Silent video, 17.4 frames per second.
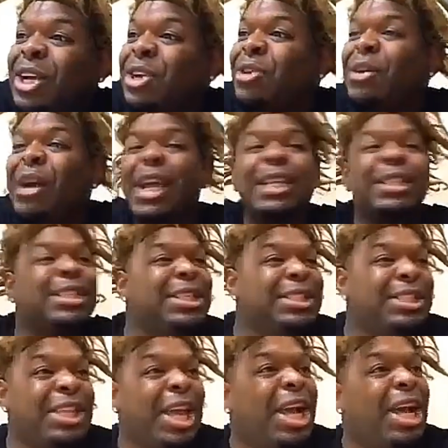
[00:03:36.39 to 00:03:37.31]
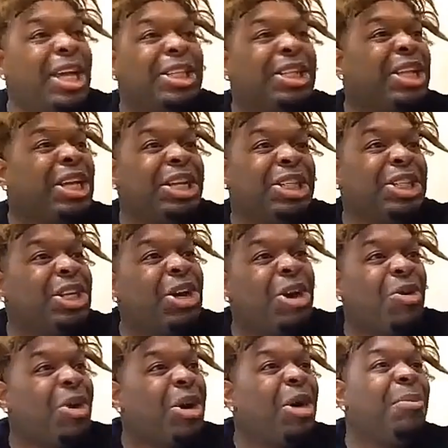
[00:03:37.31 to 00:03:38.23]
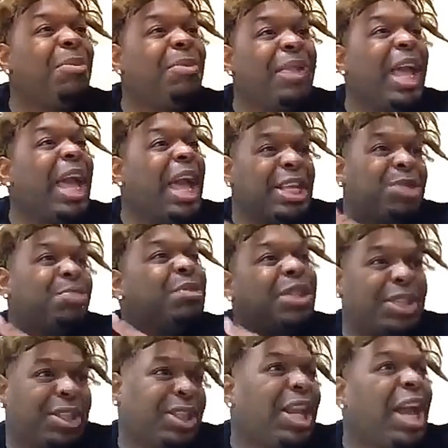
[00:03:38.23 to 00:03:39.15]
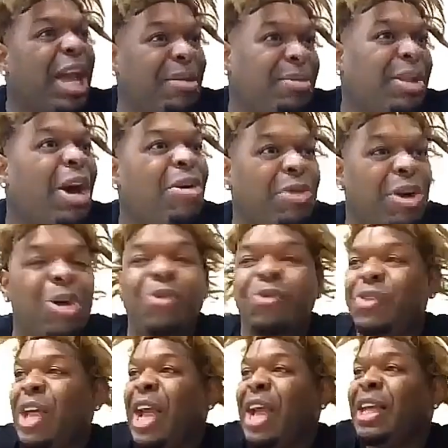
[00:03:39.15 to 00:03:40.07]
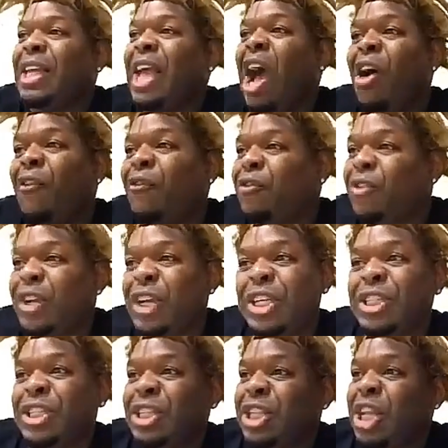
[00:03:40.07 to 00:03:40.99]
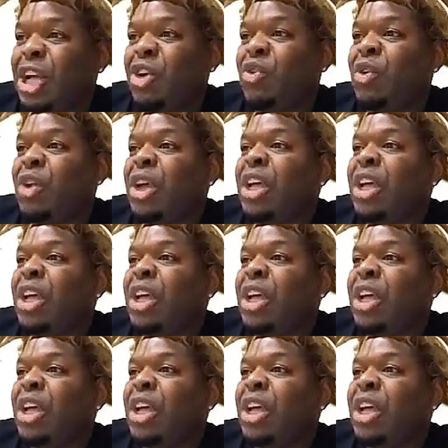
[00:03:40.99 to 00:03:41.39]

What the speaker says: Crazy tail. And then she gonna come ask me the same doggone thing. Y'all friends slow.